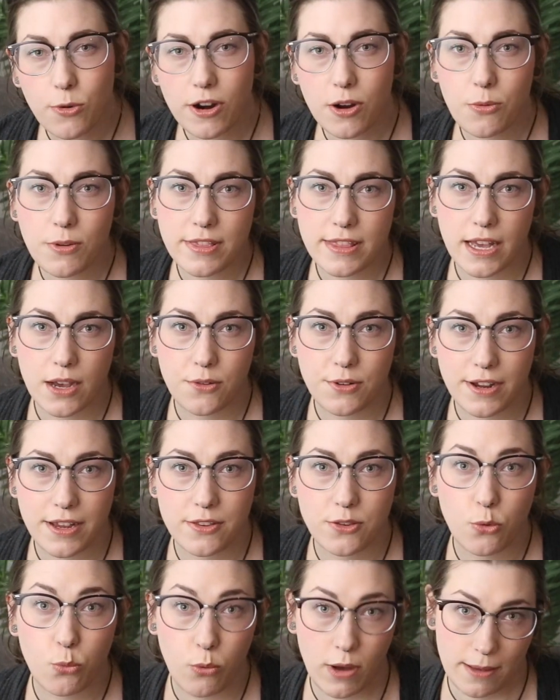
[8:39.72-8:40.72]
work without
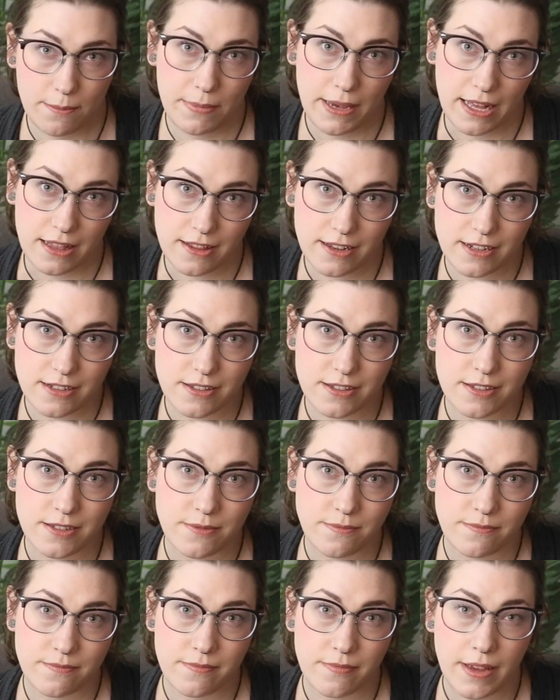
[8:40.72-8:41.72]
is a wet palette.
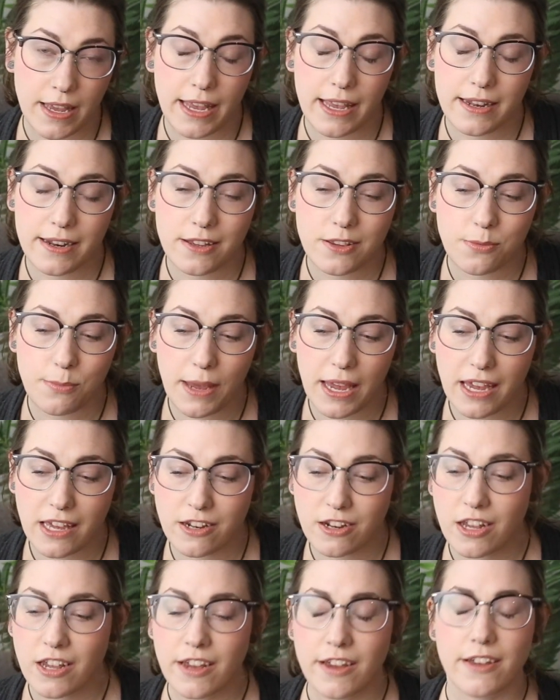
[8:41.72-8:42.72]
It has
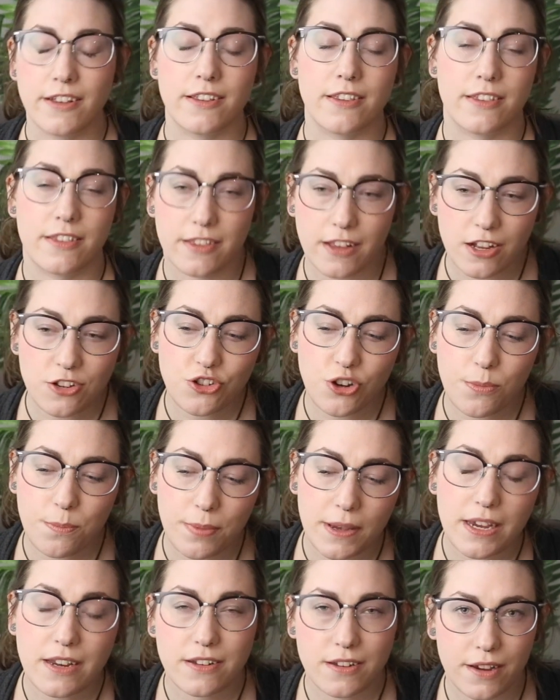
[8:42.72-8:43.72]
made such a
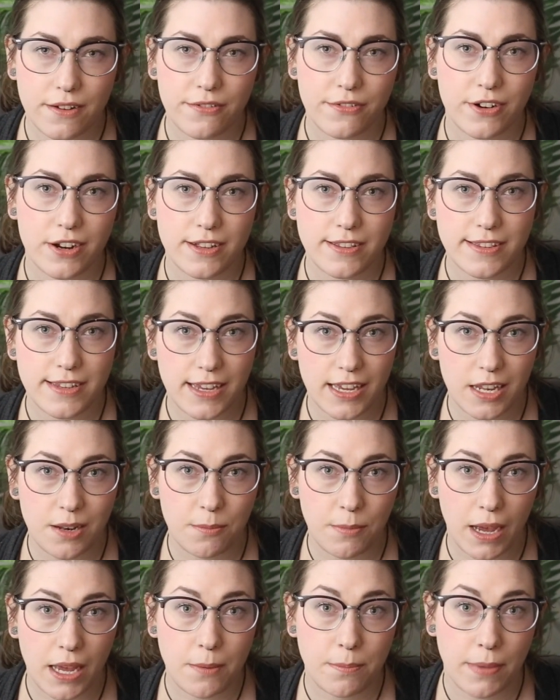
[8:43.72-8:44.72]
big difference in
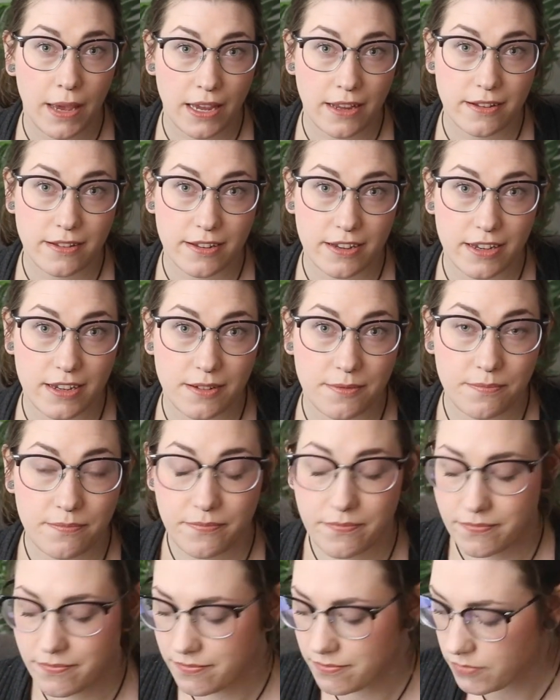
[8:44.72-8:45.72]
my painting.
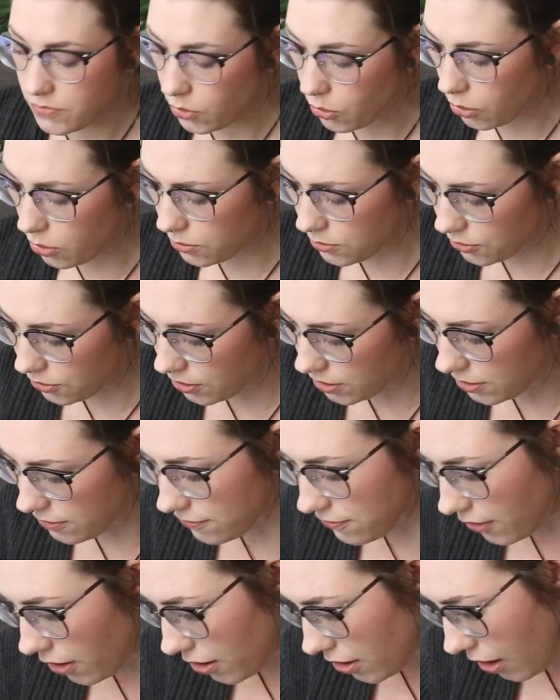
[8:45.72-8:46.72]
Oh, you're
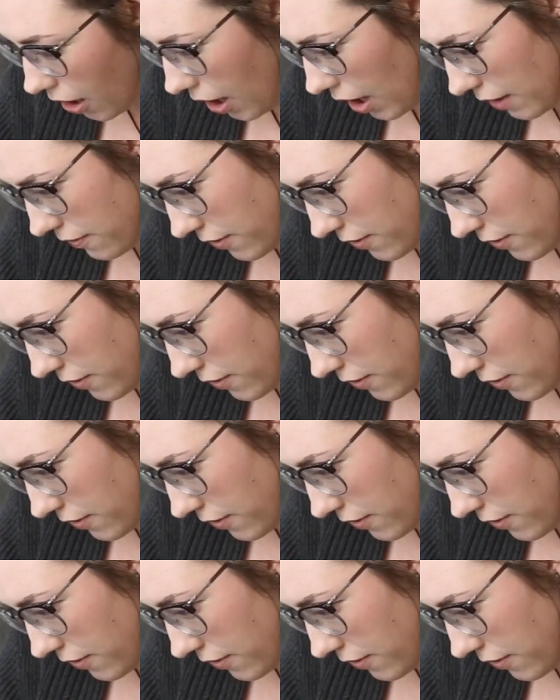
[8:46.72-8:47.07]
gonna fall off,